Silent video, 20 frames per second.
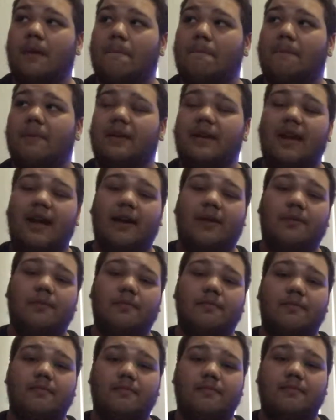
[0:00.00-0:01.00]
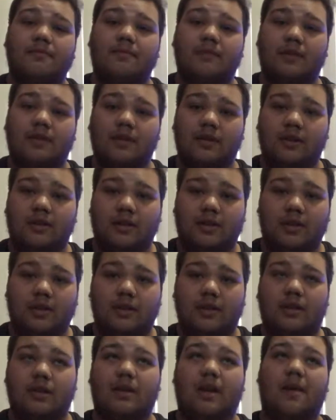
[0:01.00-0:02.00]
But now
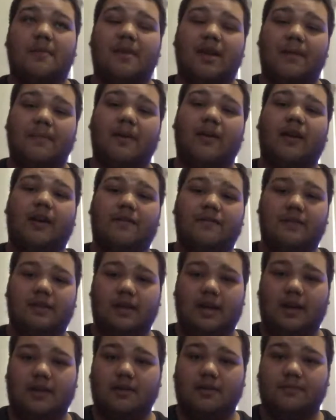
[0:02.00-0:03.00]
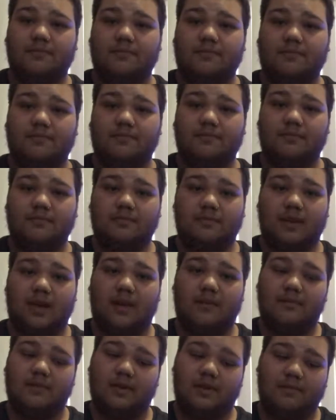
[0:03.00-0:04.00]
I'm getting my life together.
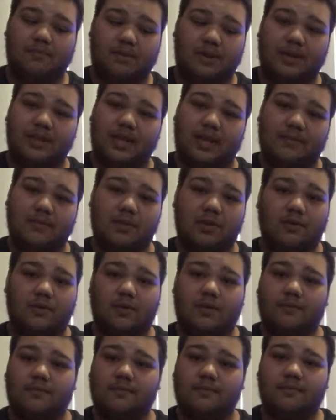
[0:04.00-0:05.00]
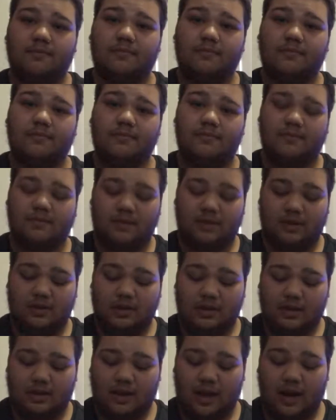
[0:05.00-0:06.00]
Playtime's over.
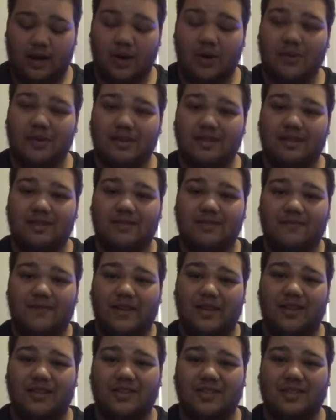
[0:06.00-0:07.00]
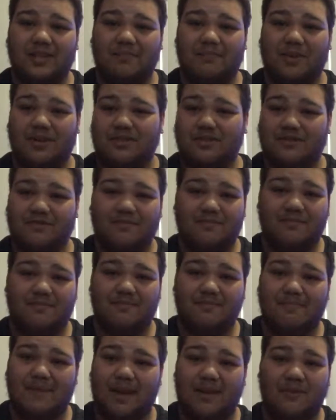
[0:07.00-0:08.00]
I know this is just a bunch of
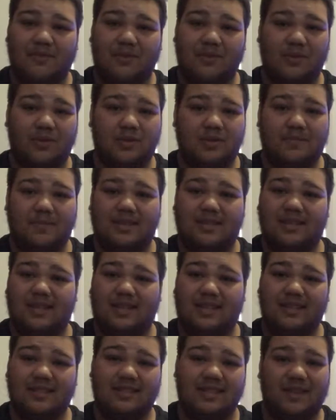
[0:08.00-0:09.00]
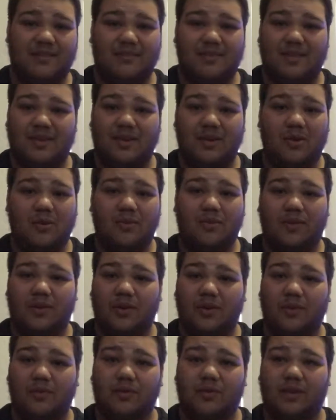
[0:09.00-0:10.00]
metaphors, me saying the same thing over
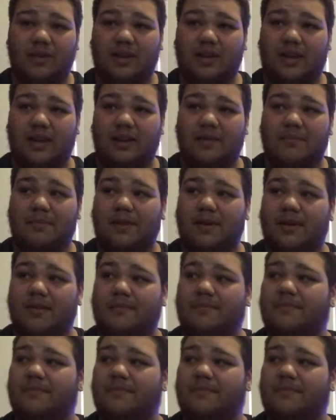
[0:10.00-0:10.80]
and over again, but